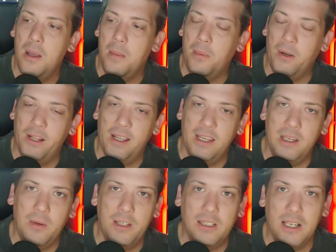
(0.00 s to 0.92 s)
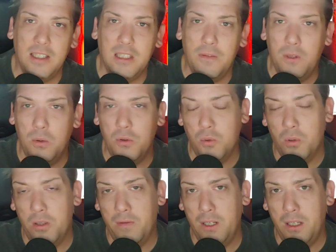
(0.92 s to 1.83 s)
But anyways, guys, if you
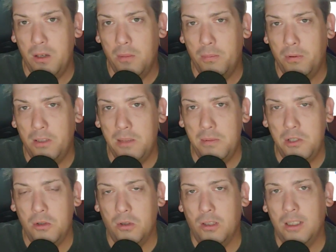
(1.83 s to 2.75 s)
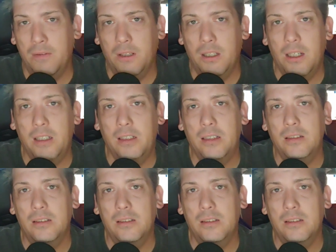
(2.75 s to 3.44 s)
enjoyed the video, please be sure to leave a like,